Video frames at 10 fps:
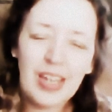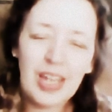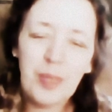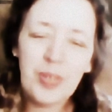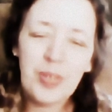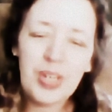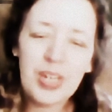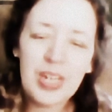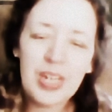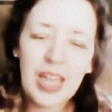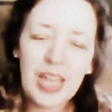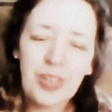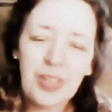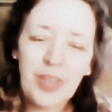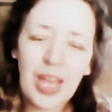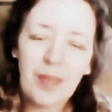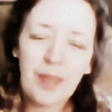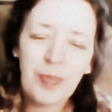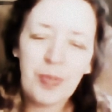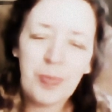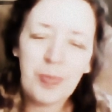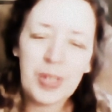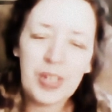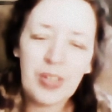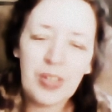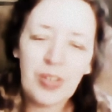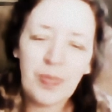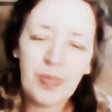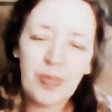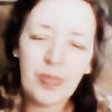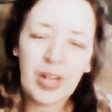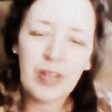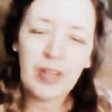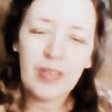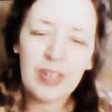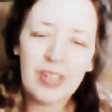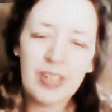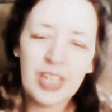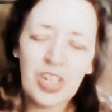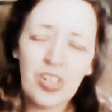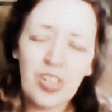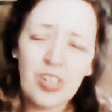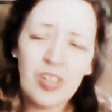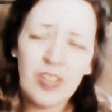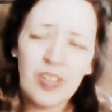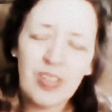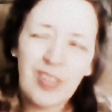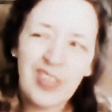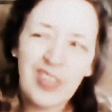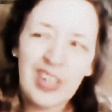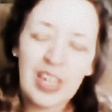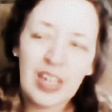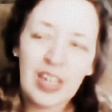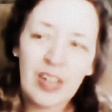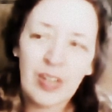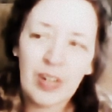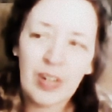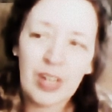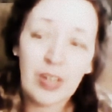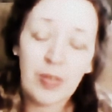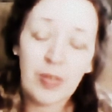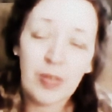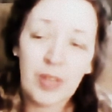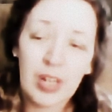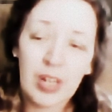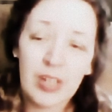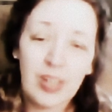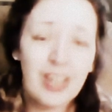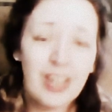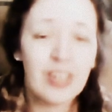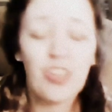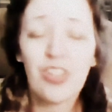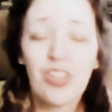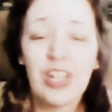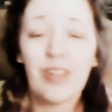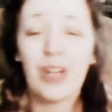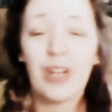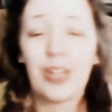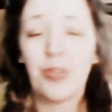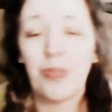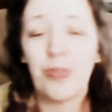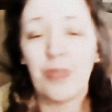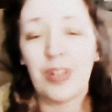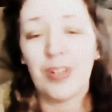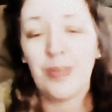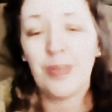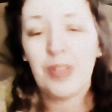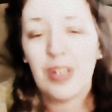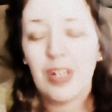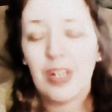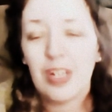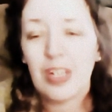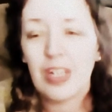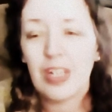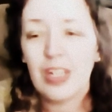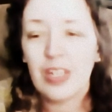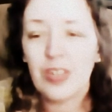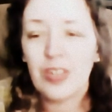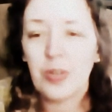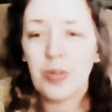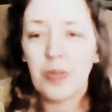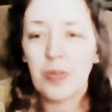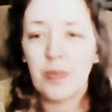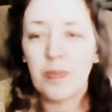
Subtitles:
empty cans of cat food being shuffled around in the kitchen or something, and I'll go out and he would have gotten it, just like a raccoon, So